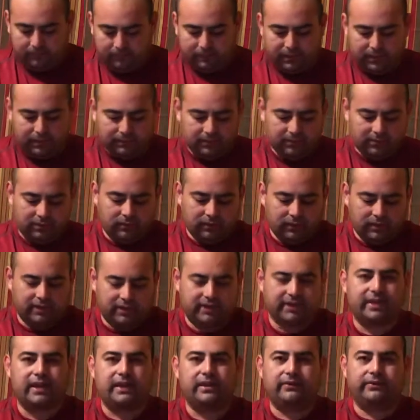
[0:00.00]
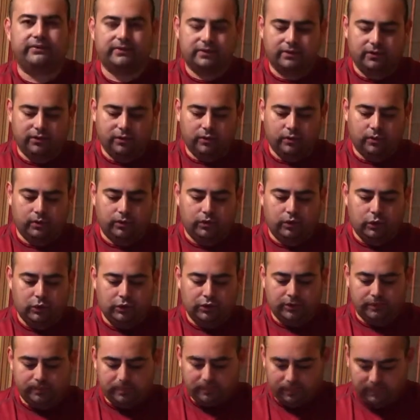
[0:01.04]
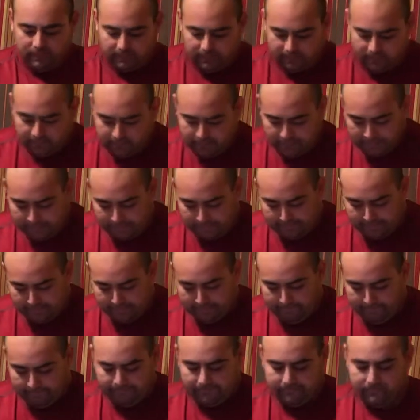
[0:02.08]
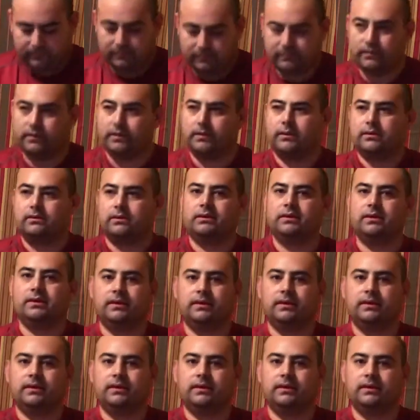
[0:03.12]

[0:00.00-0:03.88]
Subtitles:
put them somewhere safe so you won't lose them, you know.